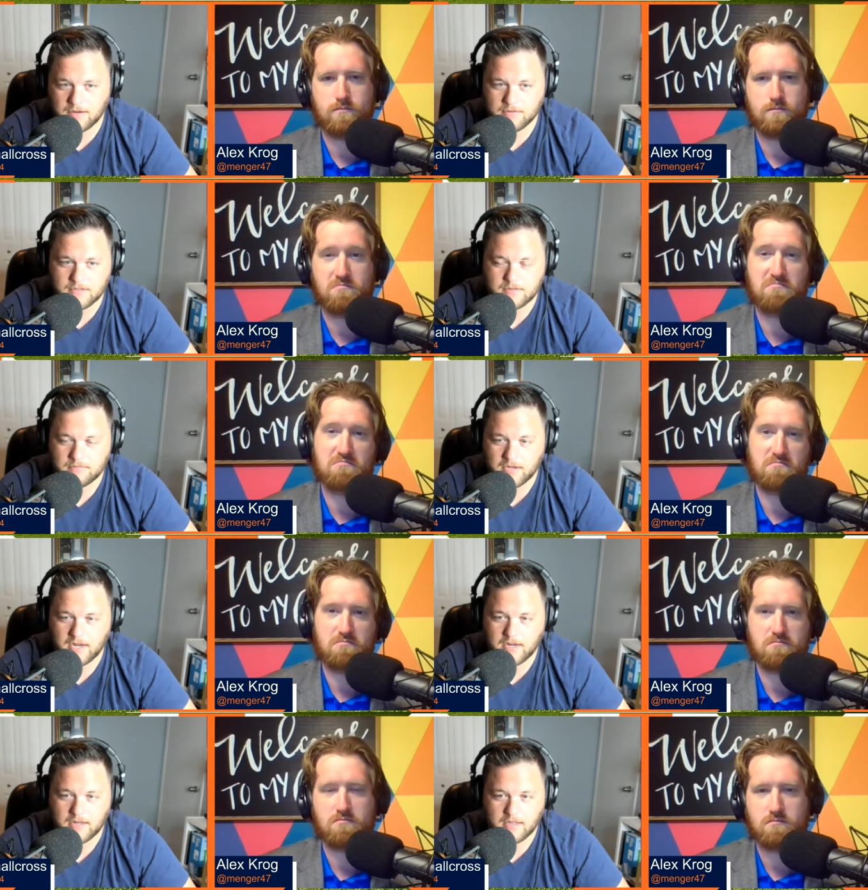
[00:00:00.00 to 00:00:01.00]
Speaker 1: was
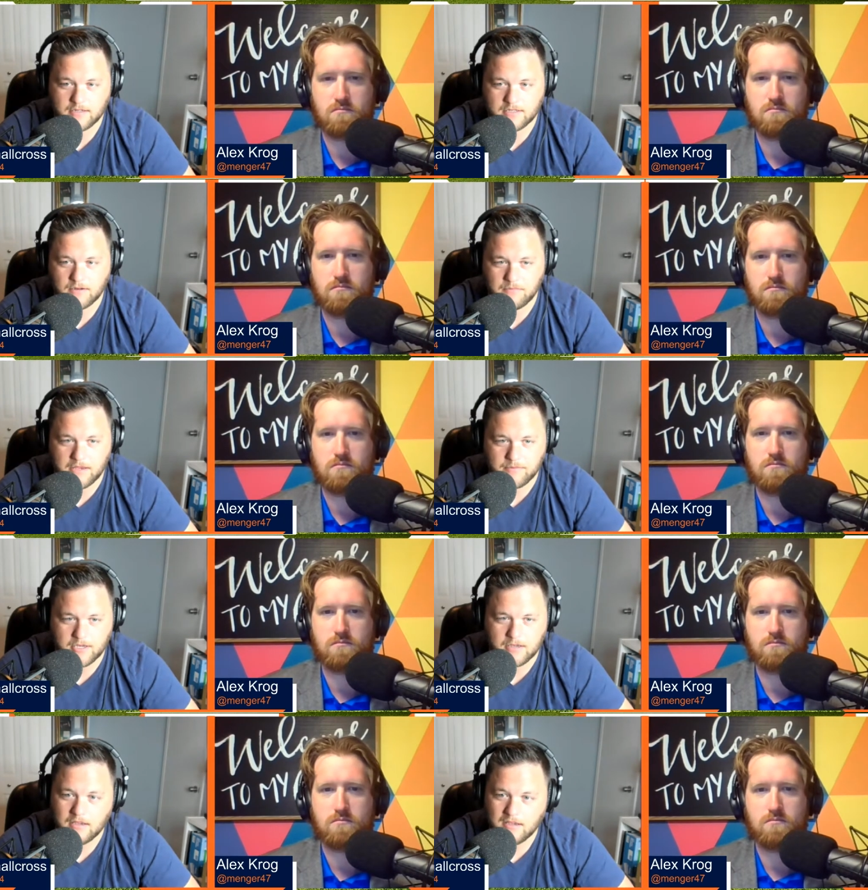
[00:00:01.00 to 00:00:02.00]
McKinnon. And so
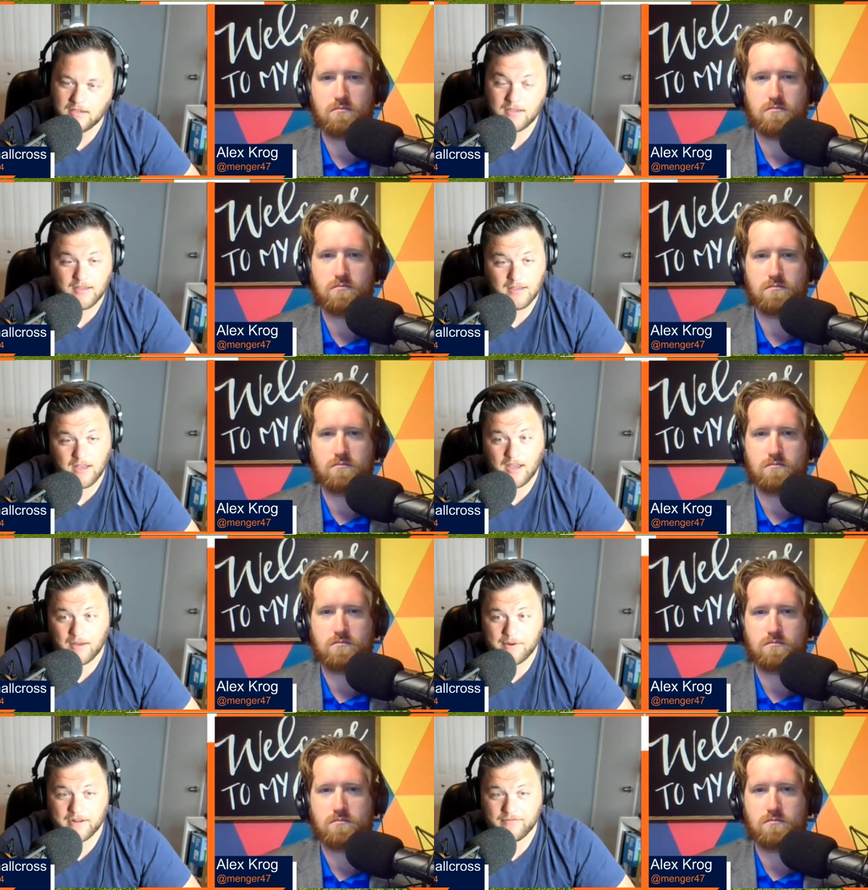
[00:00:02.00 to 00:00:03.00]
maybe
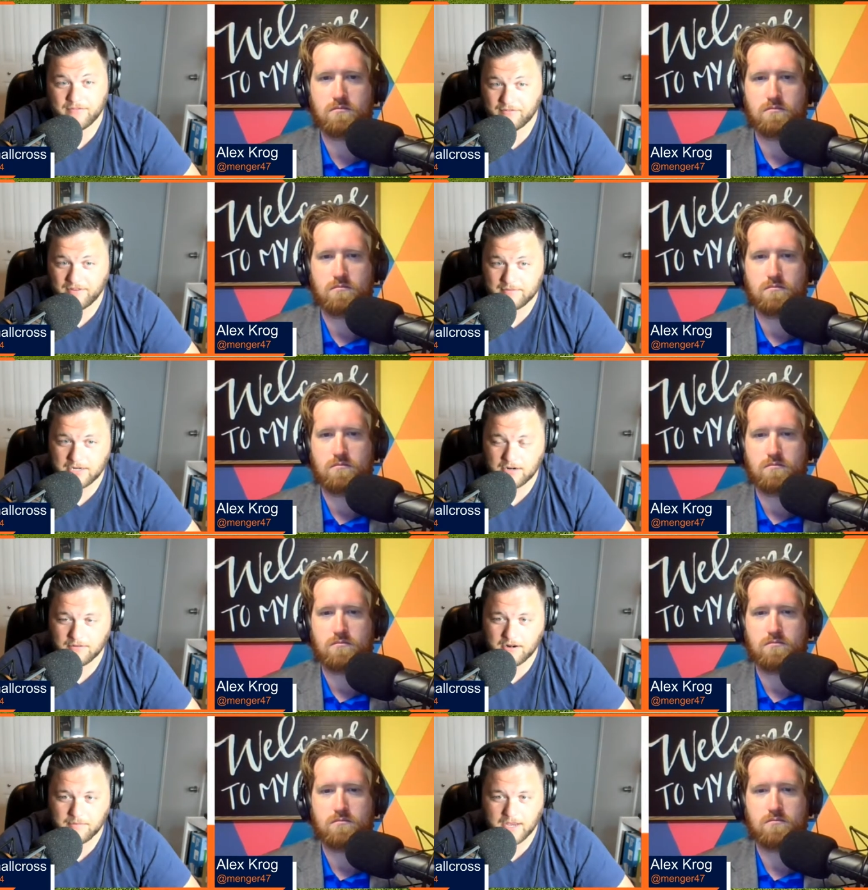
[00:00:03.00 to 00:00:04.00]
I mean, if if I'm
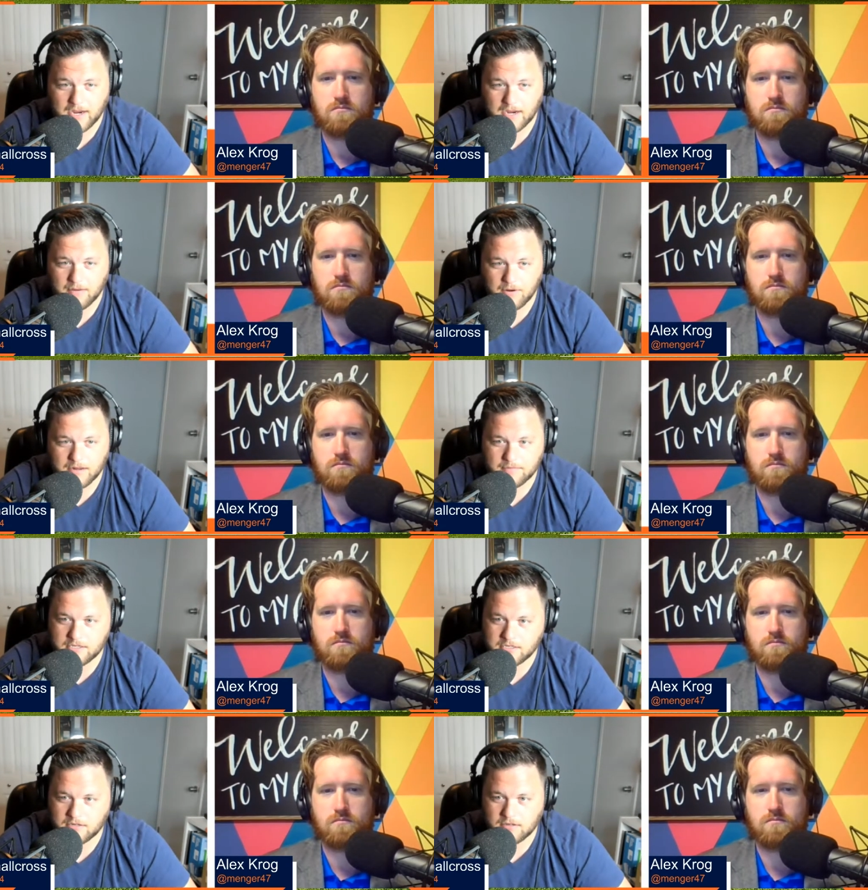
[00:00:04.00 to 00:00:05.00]
starting a running back, I want him
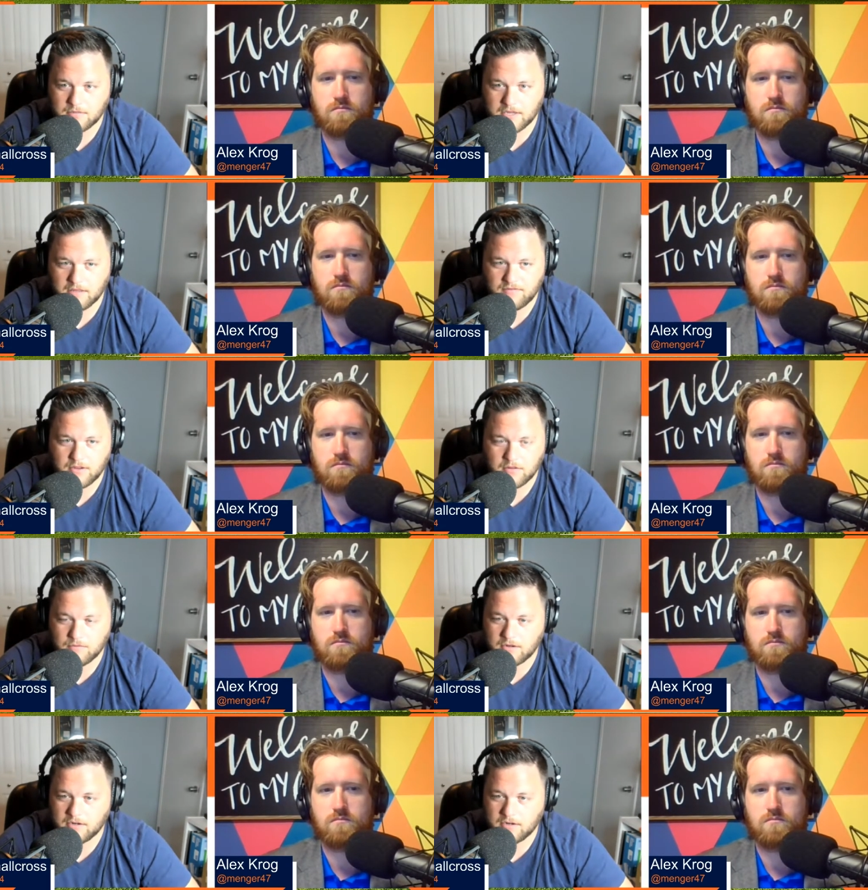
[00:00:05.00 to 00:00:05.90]
to certainly be on the field when